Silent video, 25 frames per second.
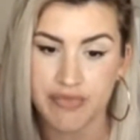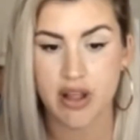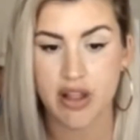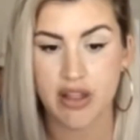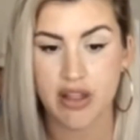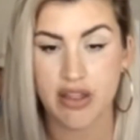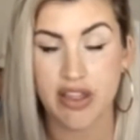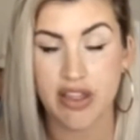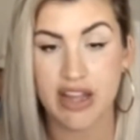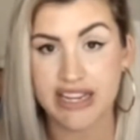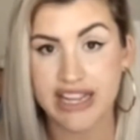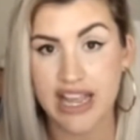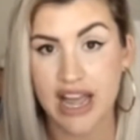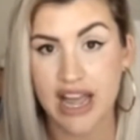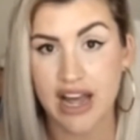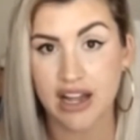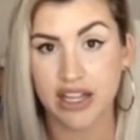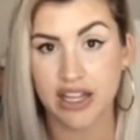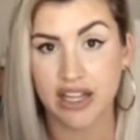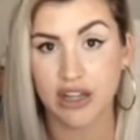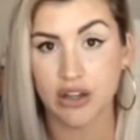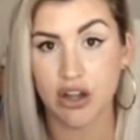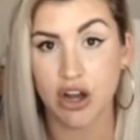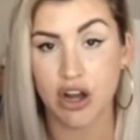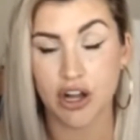That Disgusting.
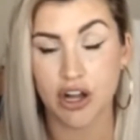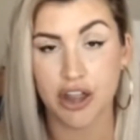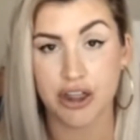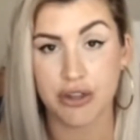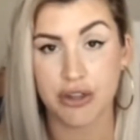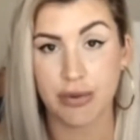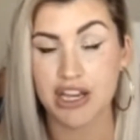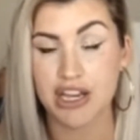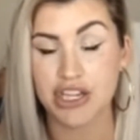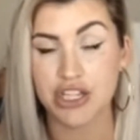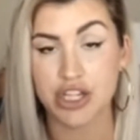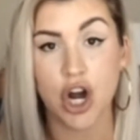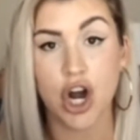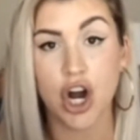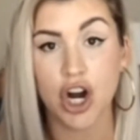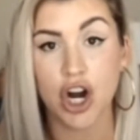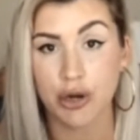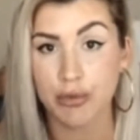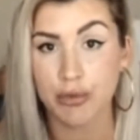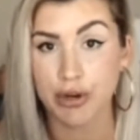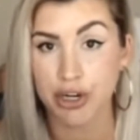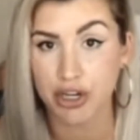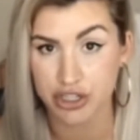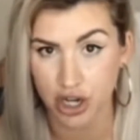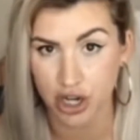Kelly Long threatened to
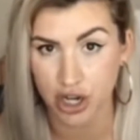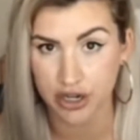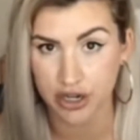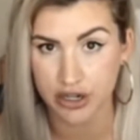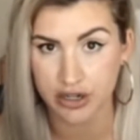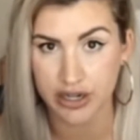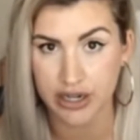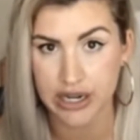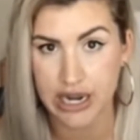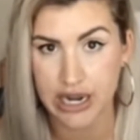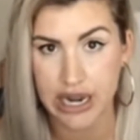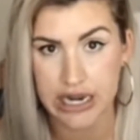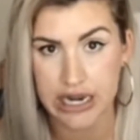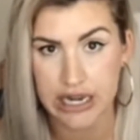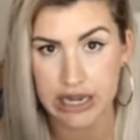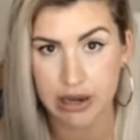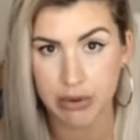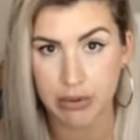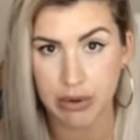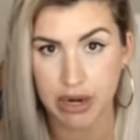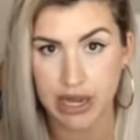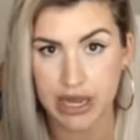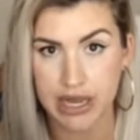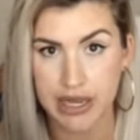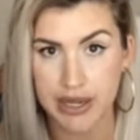harm her daughter in any
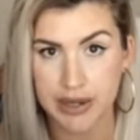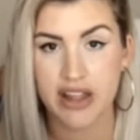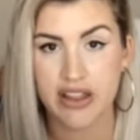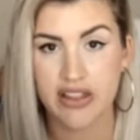way.